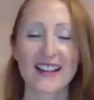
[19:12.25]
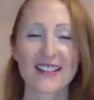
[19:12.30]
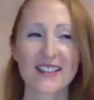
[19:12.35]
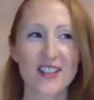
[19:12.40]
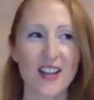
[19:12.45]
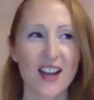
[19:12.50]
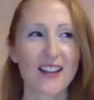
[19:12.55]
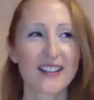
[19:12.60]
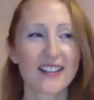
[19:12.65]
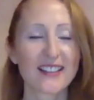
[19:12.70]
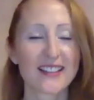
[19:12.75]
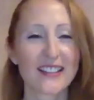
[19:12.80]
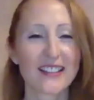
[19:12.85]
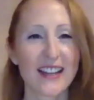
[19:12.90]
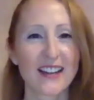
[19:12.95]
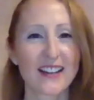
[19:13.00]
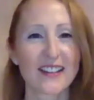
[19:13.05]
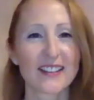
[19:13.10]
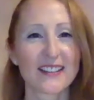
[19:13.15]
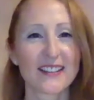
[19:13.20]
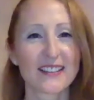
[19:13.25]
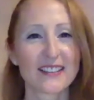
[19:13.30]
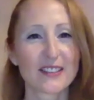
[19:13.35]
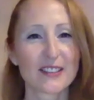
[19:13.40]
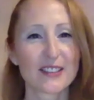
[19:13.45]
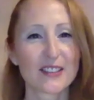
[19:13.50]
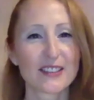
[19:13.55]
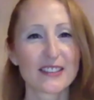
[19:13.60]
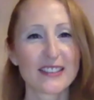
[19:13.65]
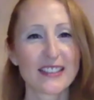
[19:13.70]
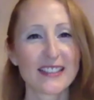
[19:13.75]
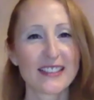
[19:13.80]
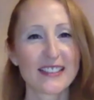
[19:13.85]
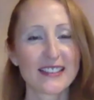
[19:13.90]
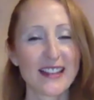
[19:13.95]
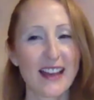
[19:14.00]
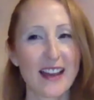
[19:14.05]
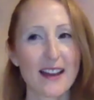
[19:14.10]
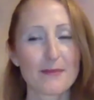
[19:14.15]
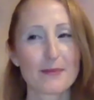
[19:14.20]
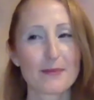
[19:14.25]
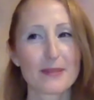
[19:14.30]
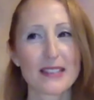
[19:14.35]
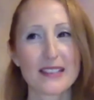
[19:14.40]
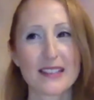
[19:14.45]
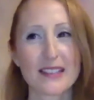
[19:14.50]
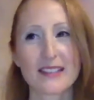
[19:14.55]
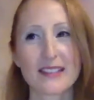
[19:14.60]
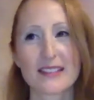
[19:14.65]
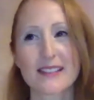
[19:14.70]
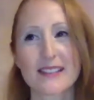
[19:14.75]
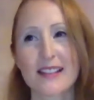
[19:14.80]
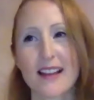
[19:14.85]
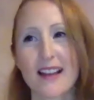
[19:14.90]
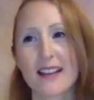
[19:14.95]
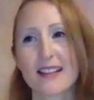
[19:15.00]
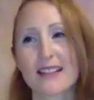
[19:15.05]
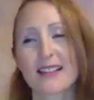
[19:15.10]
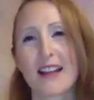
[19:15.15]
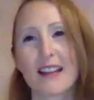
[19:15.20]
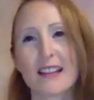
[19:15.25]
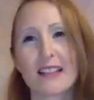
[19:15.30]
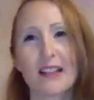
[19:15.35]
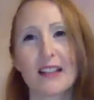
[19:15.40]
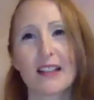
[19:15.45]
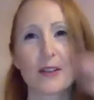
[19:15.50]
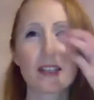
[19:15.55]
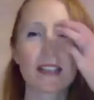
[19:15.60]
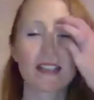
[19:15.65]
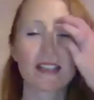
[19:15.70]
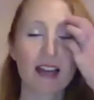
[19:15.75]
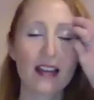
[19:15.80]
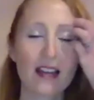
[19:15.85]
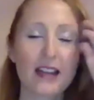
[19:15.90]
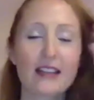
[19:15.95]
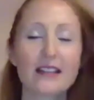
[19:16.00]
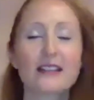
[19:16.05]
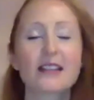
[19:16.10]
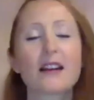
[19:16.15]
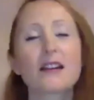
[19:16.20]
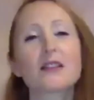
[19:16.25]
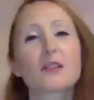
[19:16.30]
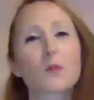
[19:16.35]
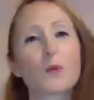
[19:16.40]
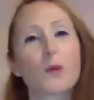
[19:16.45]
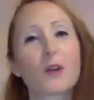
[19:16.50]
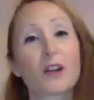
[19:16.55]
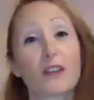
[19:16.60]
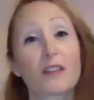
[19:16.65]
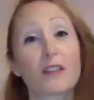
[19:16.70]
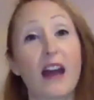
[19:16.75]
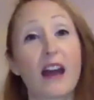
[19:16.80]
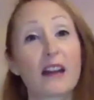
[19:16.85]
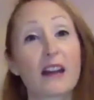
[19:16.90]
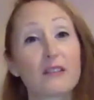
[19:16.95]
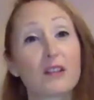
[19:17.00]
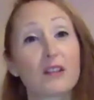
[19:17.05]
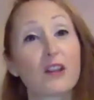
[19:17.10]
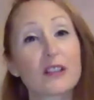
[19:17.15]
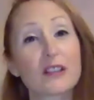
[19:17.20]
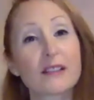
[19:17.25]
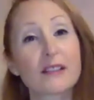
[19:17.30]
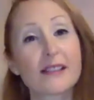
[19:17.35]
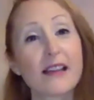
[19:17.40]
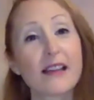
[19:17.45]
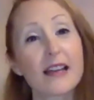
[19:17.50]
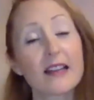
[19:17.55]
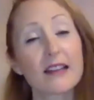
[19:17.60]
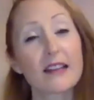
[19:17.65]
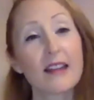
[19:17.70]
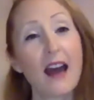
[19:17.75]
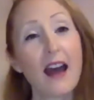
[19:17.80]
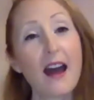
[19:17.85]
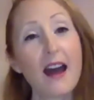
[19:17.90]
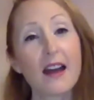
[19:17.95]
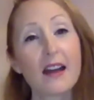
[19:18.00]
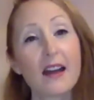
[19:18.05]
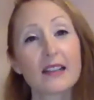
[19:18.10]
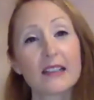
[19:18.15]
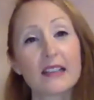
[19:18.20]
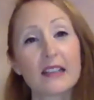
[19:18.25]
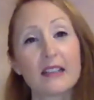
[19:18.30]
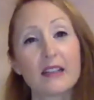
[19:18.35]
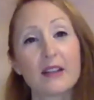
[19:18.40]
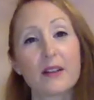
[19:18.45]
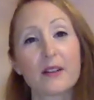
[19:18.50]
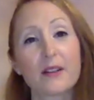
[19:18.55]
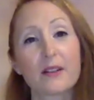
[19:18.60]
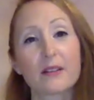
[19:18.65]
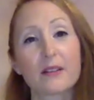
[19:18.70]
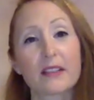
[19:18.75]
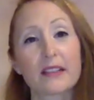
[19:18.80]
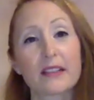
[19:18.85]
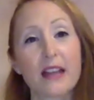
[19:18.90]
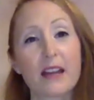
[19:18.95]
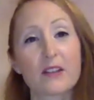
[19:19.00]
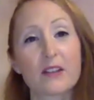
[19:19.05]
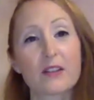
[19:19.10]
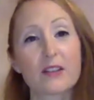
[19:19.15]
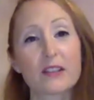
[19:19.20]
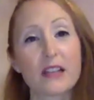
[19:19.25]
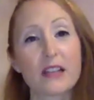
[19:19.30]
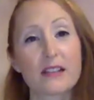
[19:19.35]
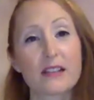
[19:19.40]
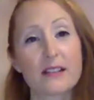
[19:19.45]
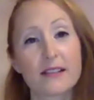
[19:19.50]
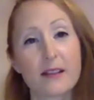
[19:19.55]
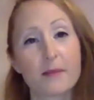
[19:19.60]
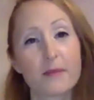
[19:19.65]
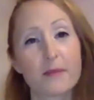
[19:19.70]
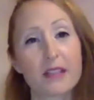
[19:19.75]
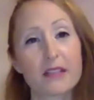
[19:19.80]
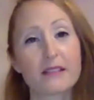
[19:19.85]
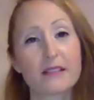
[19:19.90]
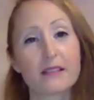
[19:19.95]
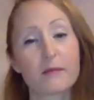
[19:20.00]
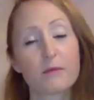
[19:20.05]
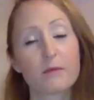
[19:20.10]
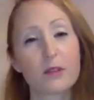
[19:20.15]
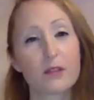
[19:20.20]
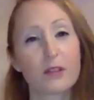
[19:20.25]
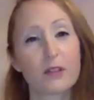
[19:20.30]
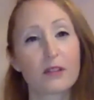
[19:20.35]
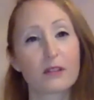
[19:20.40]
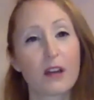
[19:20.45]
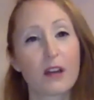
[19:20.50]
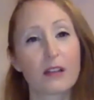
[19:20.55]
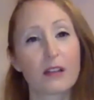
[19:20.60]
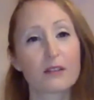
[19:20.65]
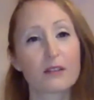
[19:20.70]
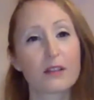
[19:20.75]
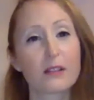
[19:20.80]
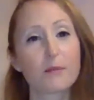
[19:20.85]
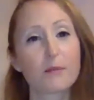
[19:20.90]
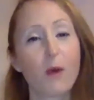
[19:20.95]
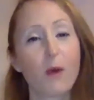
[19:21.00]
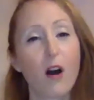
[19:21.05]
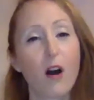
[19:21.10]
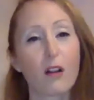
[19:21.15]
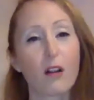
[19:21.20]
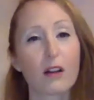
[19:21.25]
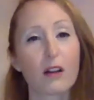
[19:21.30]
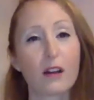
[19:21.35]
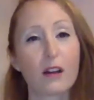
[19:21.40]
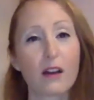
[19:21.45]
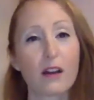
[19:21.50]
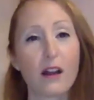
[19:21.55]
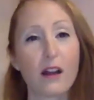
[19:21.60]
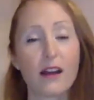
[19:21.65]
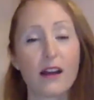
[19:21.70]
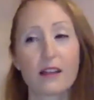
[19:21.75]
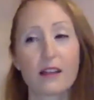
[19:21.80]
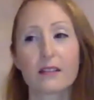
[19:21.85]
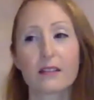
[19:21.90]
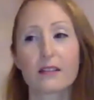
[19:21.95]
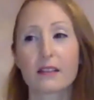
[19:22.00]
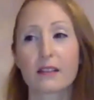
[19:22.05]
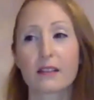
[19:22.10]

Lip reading: John Garrett created that piece, and he does work that looks like that. He had created something similar, kind of smaller, and